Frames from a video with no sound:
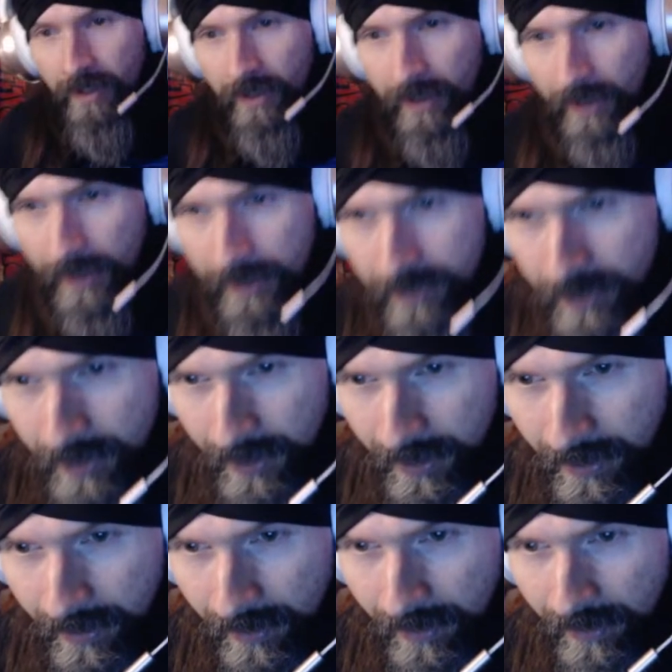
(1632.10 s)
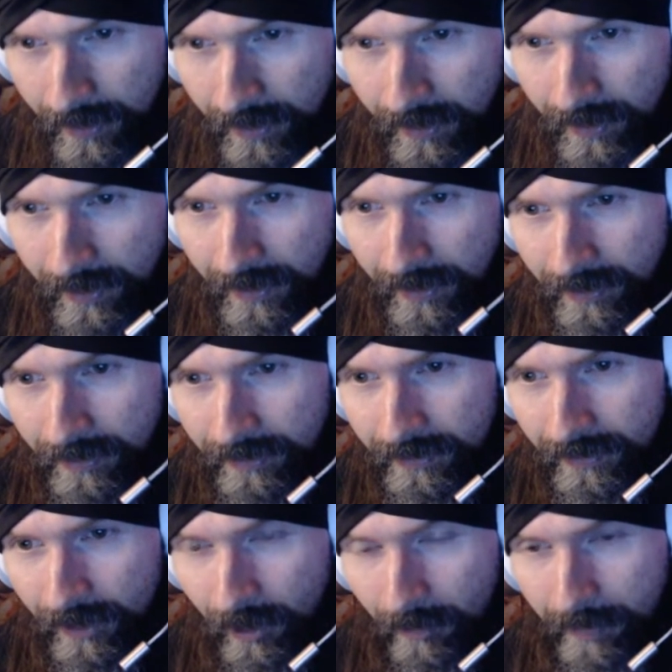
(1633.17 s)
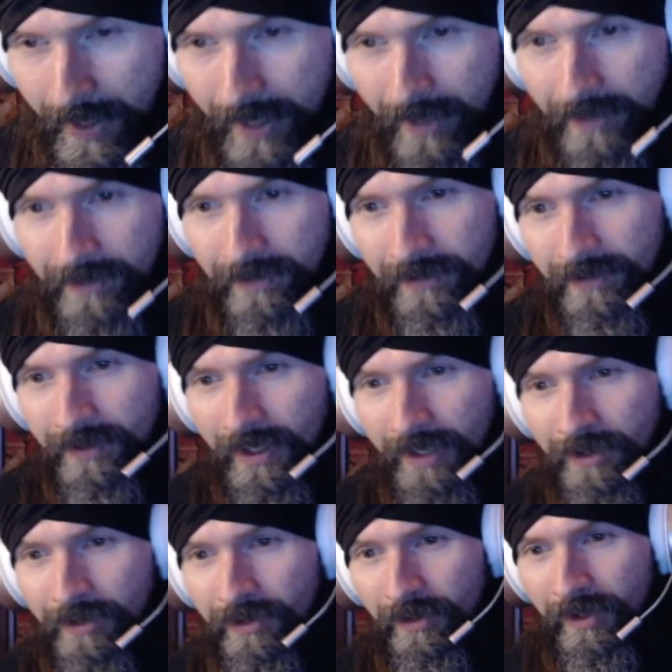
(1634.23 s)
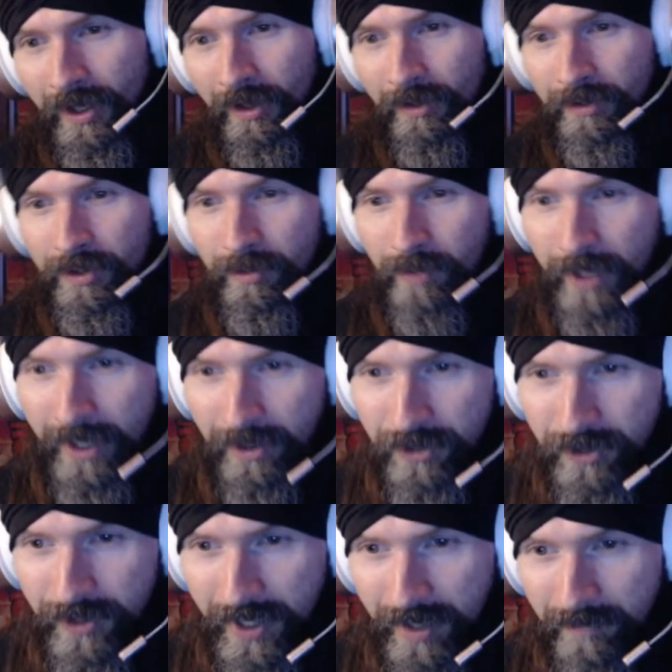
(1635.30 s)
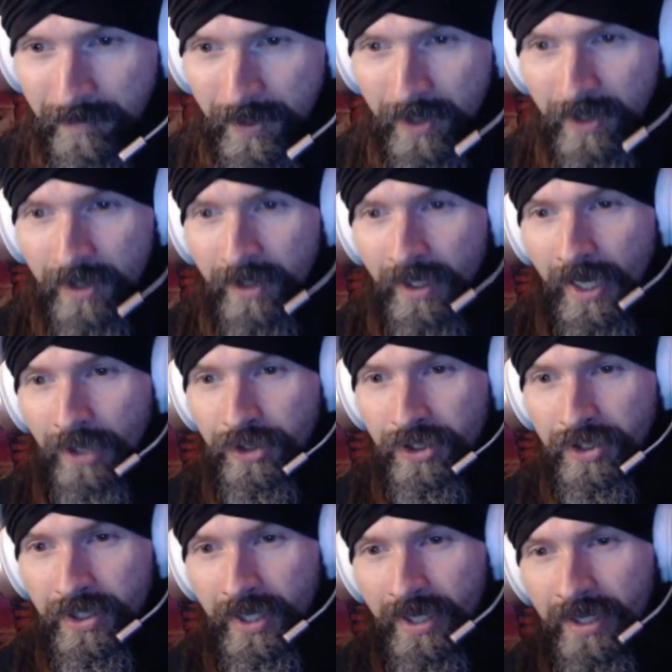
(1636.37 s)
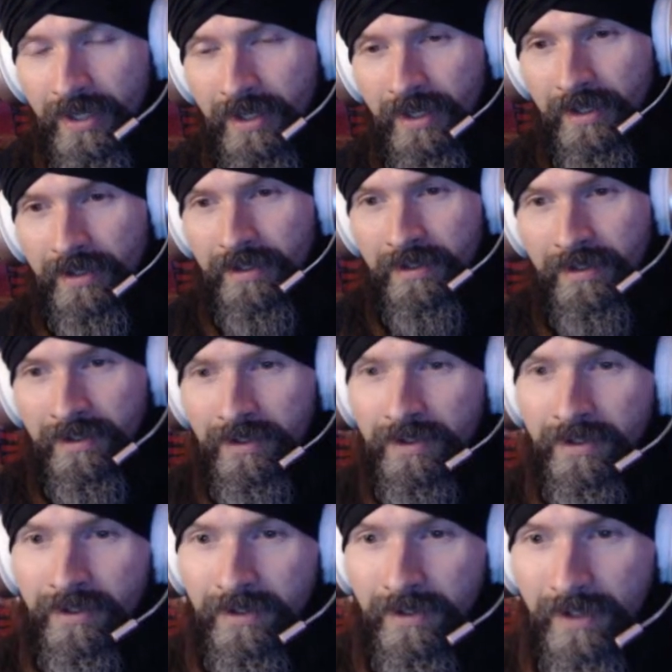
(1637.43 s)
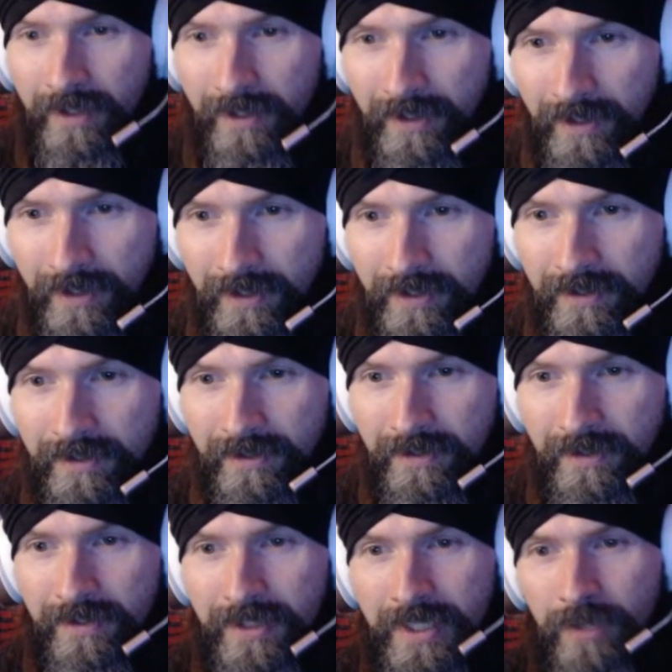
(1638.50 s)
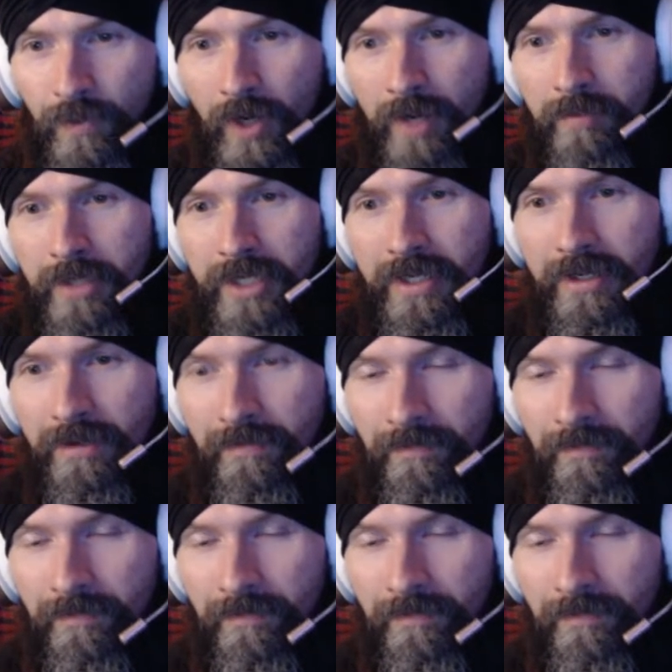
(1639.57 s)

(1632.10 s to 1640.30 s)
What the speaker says: Let's see. Oh man, I don't know how to pronounce your name. I'll just say TYB.